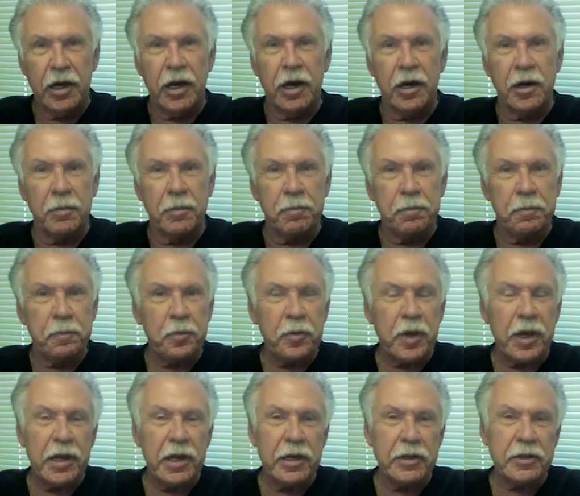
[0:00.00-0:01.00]
Um,
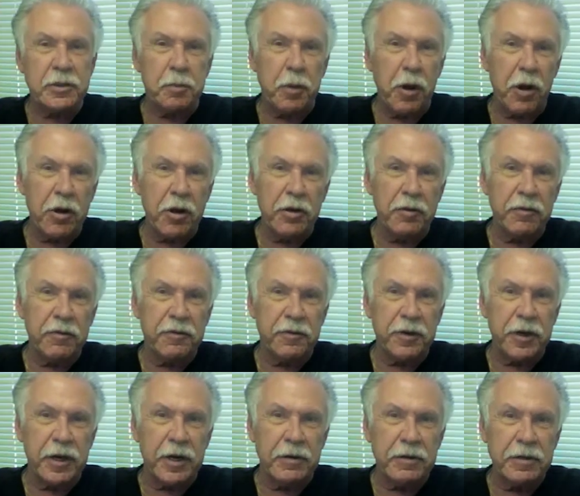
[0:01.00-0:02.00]
as part of
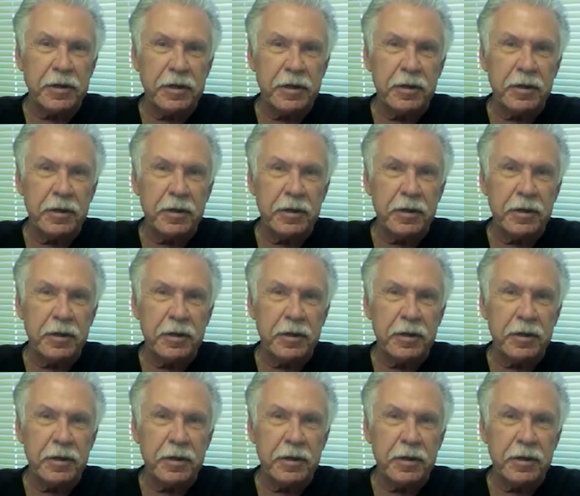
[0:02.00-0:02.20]
uh,